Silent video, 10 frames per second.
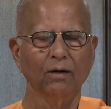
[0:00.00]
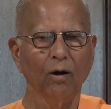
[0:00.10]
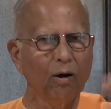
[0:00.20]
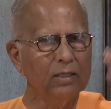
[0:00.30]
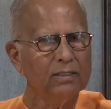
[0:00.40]

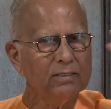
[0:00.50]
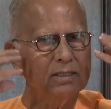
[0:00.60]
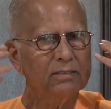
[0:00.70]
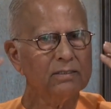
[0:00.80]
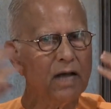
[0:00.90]
All these
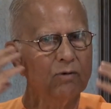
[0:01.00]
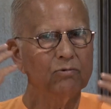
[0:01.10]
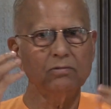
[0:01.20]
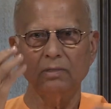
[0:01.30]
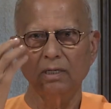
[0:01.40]
things,
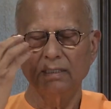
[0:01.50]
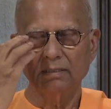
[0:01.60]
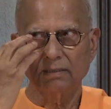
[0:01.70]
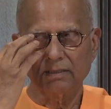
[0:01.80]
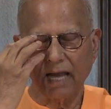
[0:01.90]
sound,
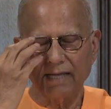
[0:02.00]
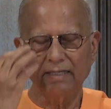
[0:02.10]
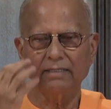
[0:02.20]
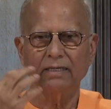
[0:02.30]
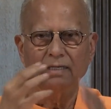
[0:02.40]

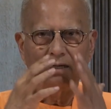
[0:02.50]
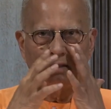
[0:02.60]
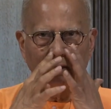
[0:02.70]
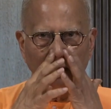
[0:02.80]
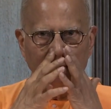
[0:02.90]
sight,
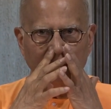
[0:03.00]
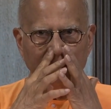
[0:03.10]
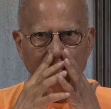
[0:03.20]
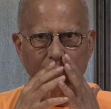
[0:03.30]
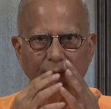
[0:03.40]
nerve,
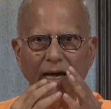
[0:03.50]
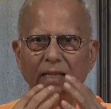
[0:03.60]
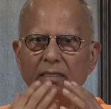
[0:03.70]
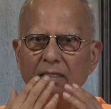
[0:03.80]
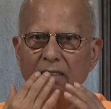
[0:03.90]

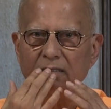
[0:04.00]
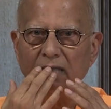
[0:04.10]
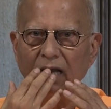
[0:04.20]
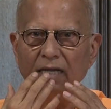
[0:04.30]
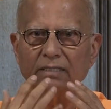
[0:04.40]
smell,
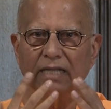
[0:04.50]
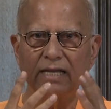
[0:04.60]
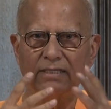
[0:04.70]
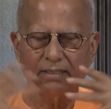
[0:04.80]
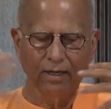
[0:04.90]

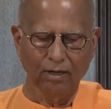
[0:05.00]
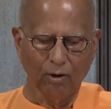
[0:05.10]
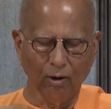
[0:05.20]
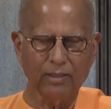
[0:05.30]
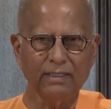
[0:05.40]
taste,
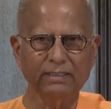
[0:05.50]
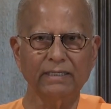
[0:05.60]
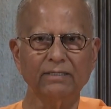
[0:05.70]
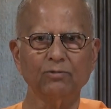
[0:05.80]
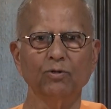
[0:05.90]
all these
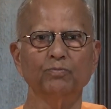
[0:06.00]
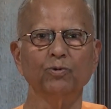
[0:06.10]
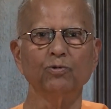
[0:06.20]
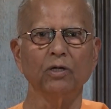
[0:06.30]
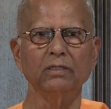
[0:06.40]
things we
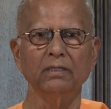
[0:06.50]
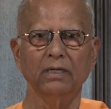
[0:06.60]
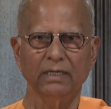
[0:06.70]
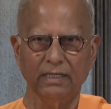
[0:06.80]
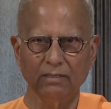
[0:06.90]
put on
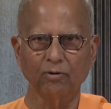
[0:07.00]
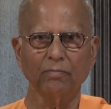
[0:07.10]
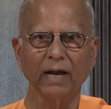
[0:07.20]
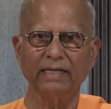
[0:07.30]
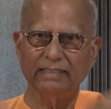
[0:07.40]
in your
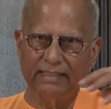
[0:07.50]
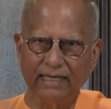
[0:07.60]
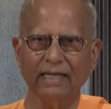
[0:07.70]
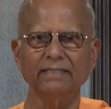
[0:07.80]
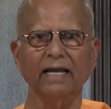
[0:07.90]
mind
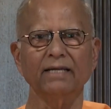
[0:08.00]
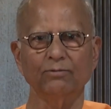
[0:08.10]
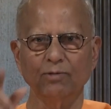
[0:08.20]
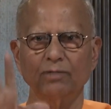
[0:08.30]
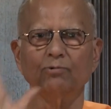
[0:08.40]
day and
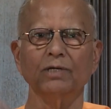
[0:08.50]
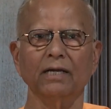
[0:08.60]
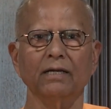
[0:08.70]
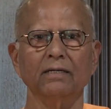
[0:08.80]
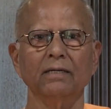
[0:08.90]
night we are
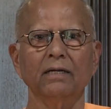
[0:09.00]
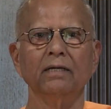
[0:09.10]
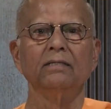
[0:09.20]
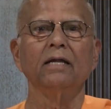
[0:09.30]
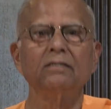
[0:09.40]
doing.
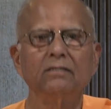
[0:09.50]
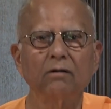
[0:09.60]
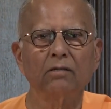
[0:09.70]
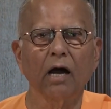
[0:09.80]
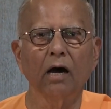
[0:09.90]
That is
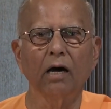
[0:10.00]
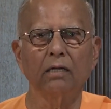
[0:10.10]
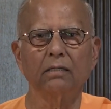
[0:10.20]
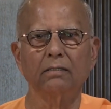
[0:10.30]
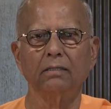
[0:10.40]
called
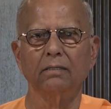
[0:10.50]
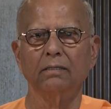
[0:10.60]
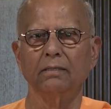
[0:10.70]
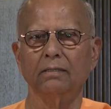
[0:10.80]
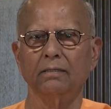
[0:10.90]
ahar,
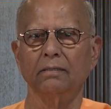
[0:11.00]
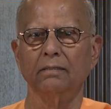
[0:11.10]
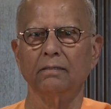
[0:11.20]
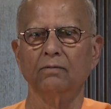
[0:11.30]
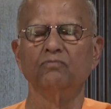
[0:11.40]

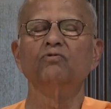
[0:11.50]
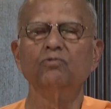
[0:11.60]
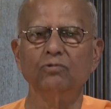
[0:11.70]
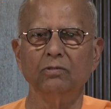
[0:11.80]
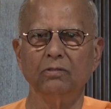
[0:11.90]
food.